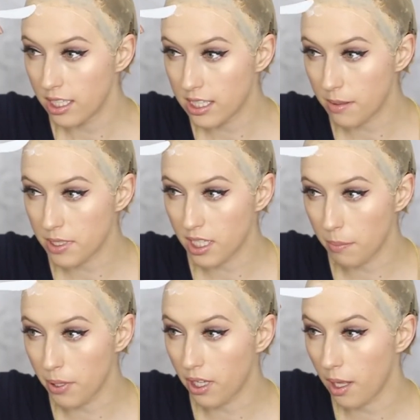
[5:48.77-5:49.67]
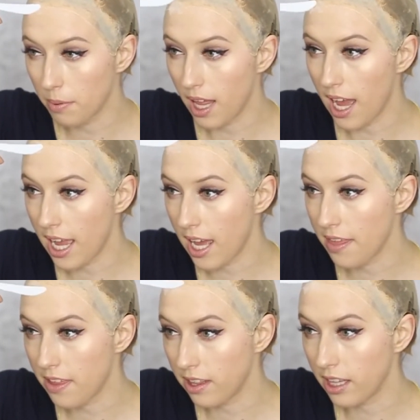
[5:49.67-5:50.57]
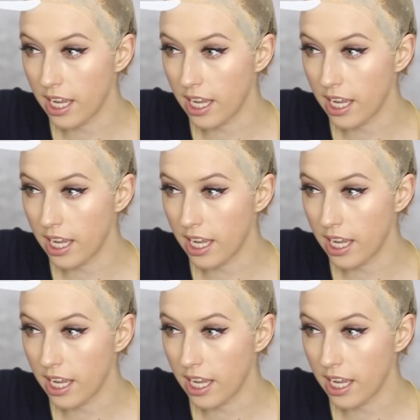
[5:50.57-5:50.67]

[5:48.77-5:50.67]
So I'm just going to apply a thin